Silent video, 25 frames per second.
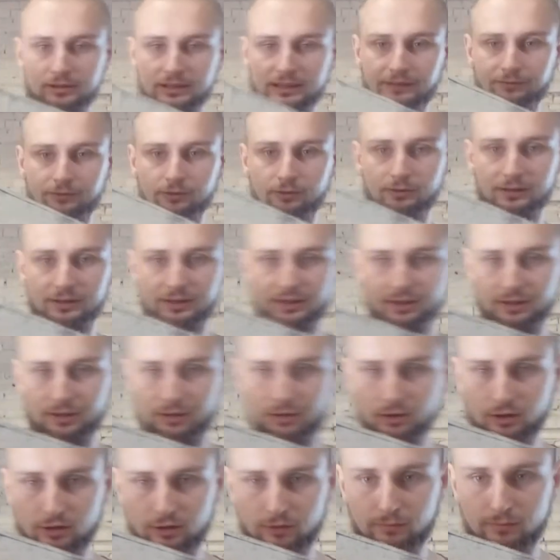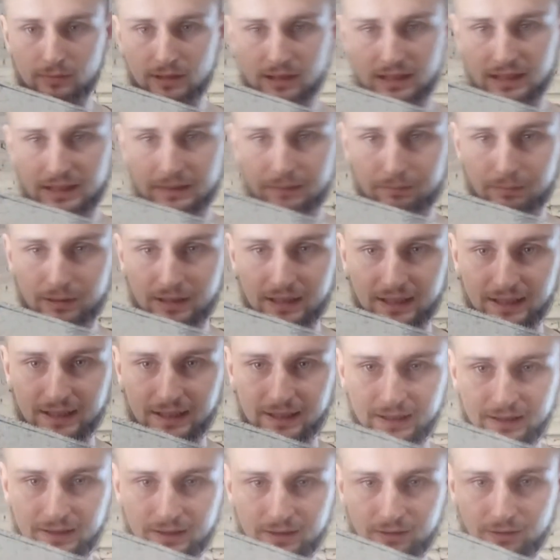So I have already drawn my
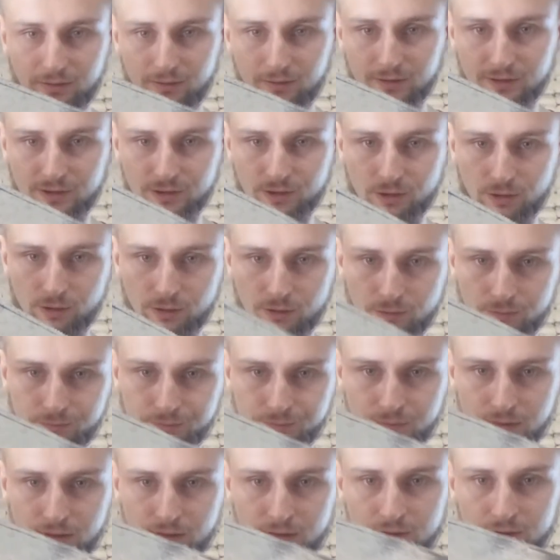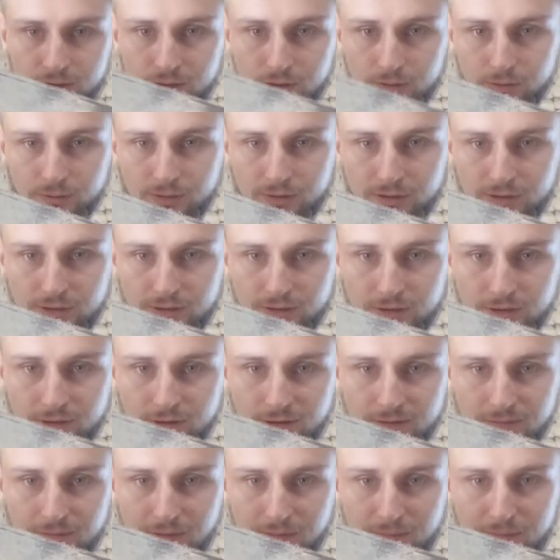blade on the saw. So this is
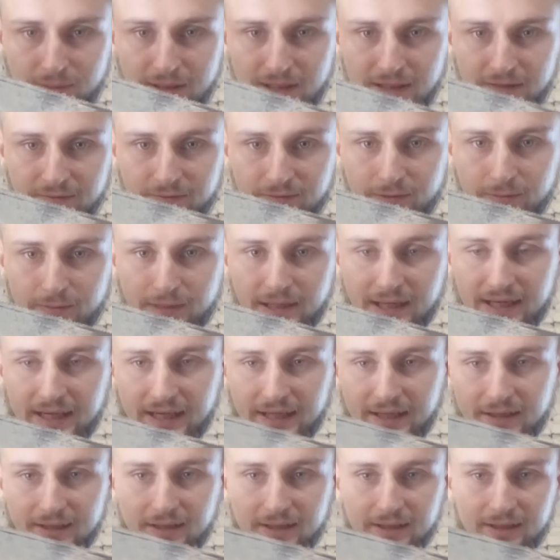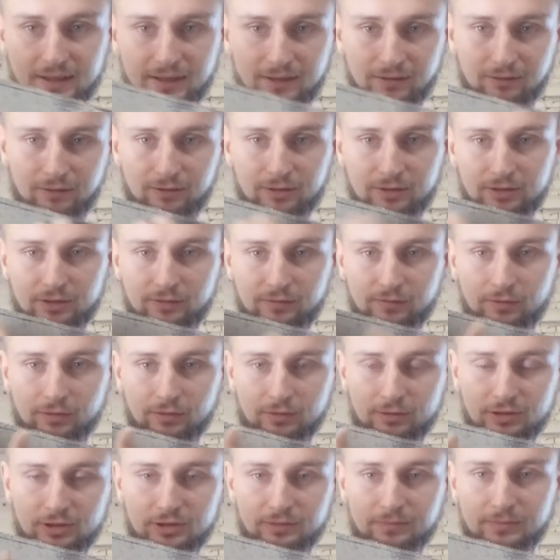going to be part from my handle and this of
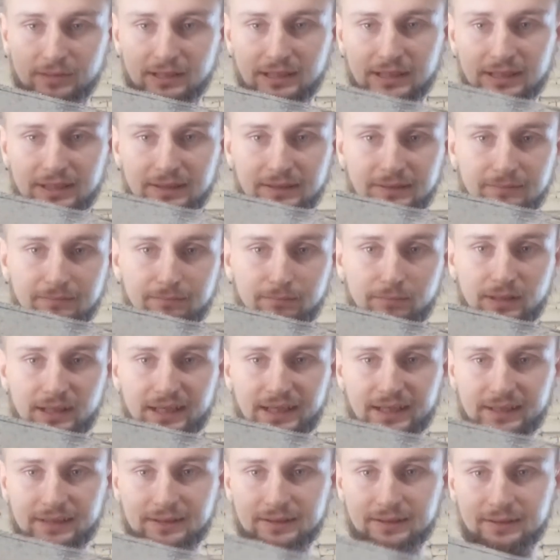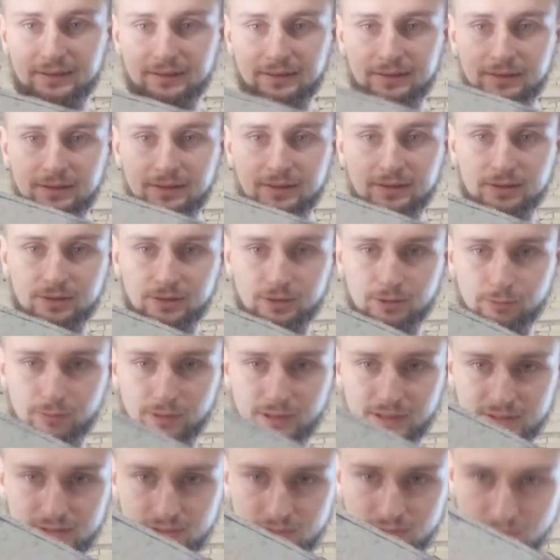course is my blade. So you
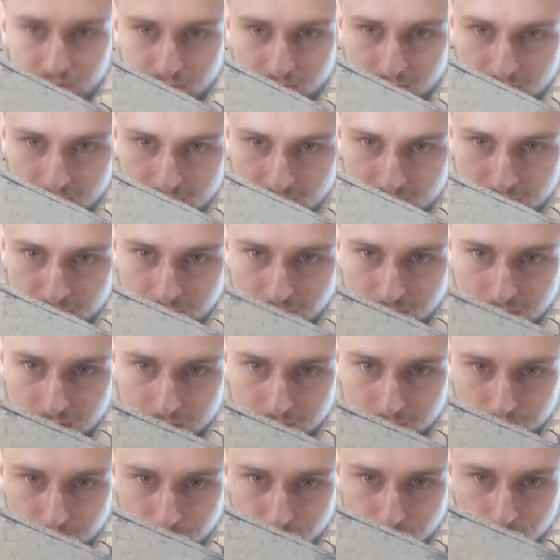can see it's going